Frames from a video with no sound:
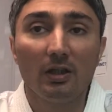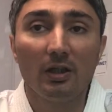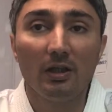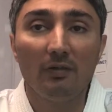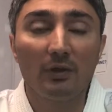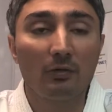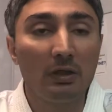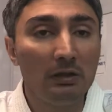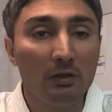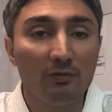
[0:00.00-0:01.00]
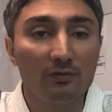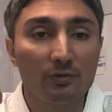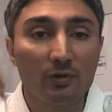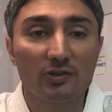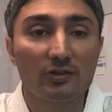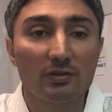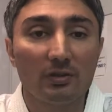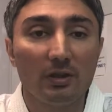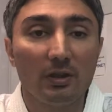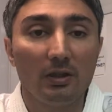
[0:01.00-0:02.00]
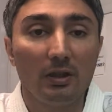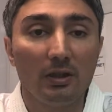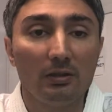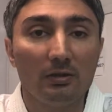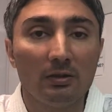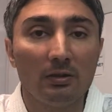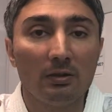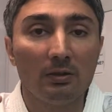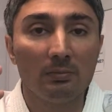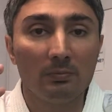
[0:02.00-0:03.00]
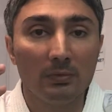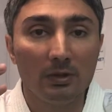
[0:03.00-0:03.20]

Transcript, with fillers: I have a great deal of trust in uh,